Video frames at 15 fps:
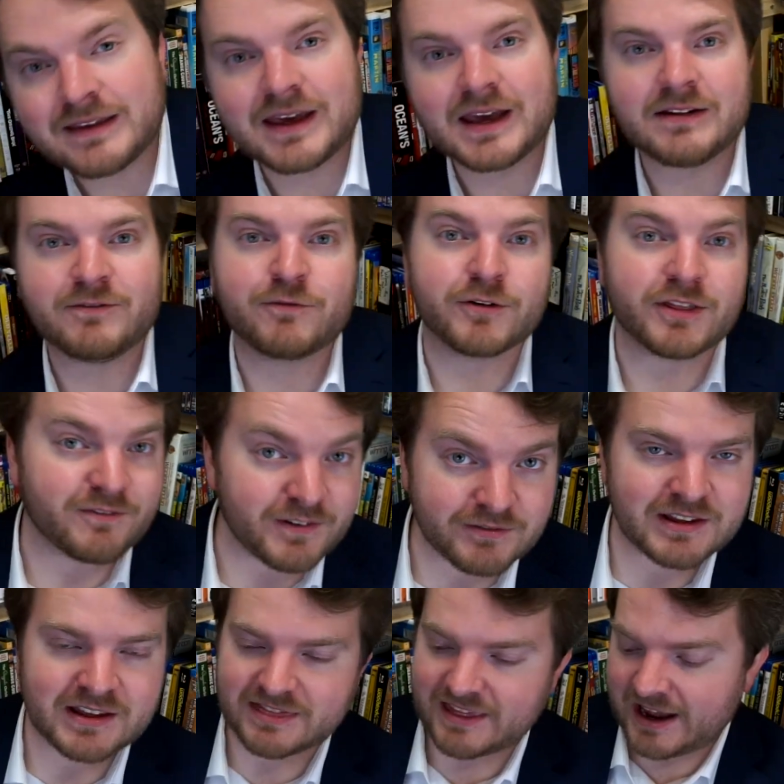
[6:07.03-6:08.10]
did for the
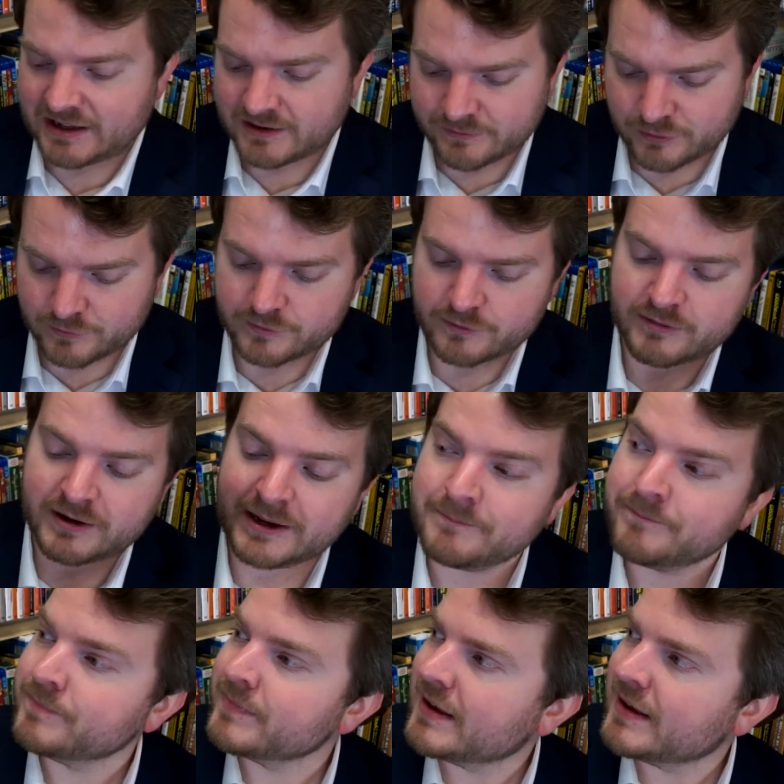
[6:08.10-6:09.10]
15th anniversary.